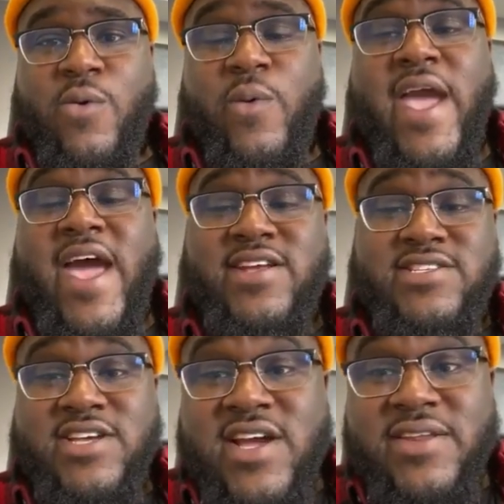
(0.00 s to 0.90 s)
We had a
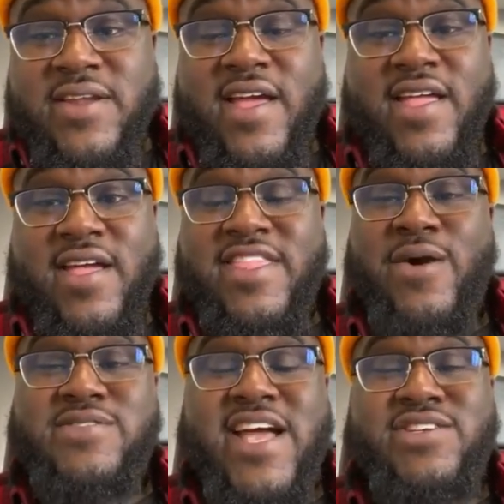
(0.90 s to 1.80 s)
son
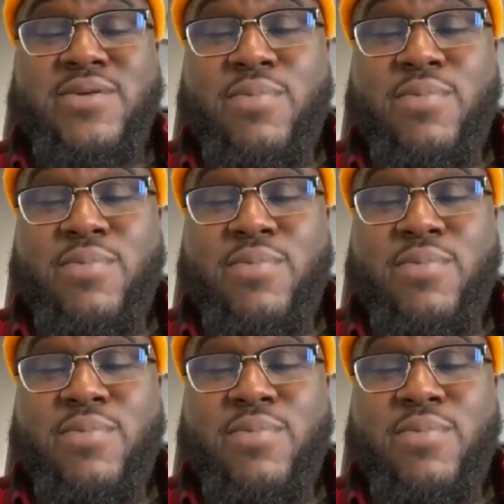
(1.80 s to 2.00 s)
that was actually